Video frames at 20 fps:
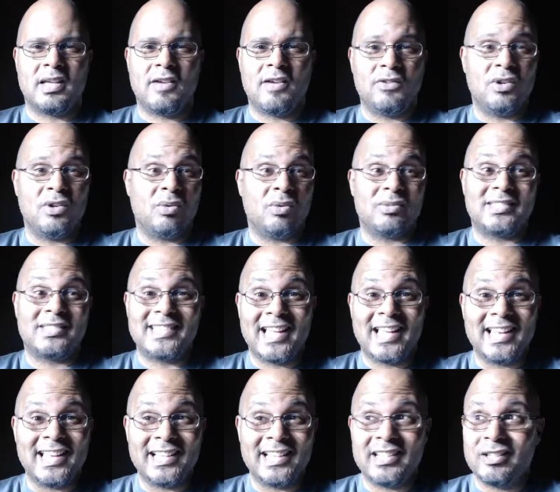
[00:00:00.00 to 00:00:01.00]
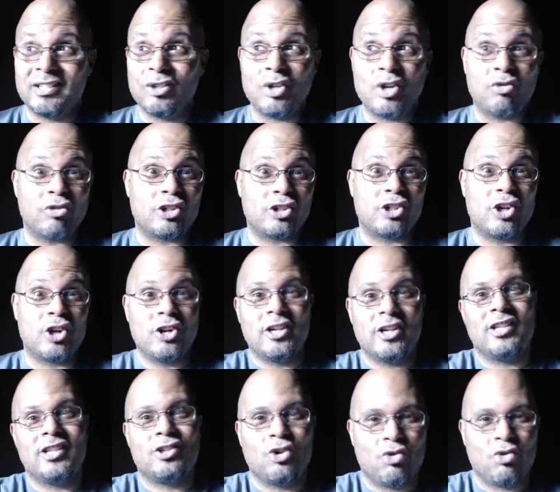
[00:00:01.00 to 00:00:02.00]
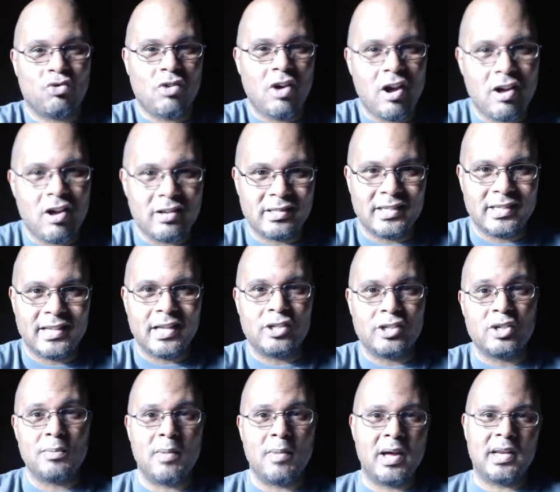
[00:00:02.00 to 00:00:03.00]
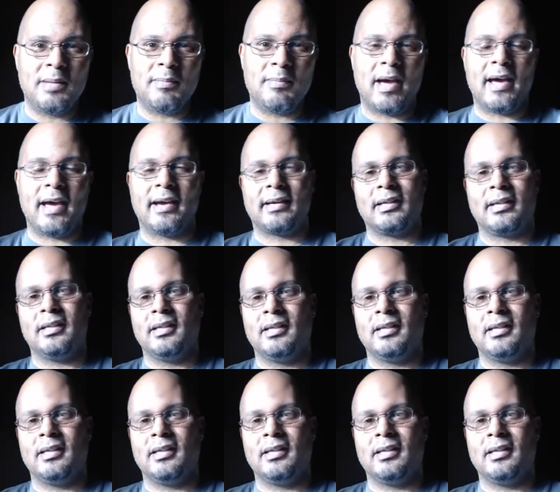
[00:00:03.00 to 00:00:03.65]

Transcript: If you don't sell it, you can return it to Ross and get your money back.